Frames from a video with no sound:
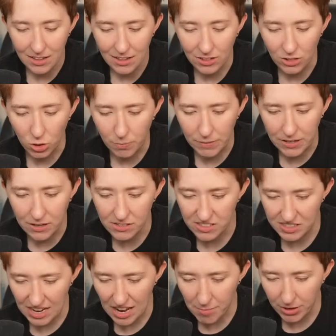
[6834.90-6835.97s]
Lo Binghe
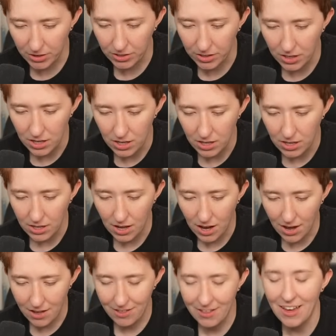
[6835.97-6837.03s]
stammered.
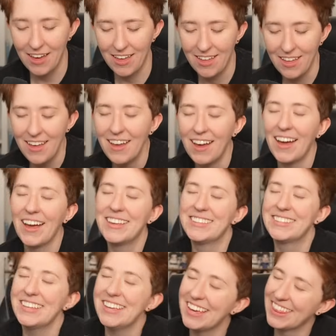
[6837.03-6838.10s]
I
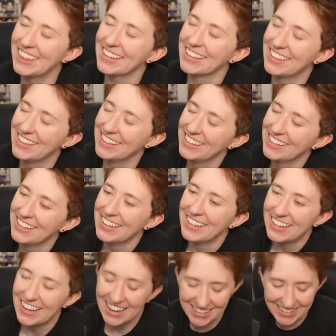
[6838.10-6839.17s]
see that.
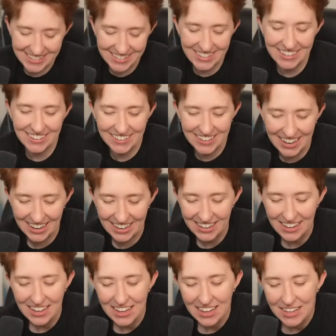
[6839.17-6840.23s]
I see, okay.
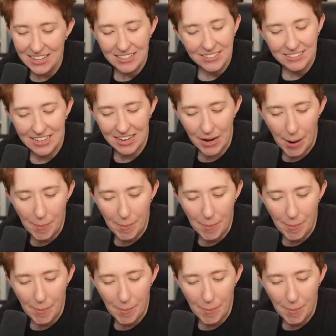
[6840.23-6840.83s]
Damn.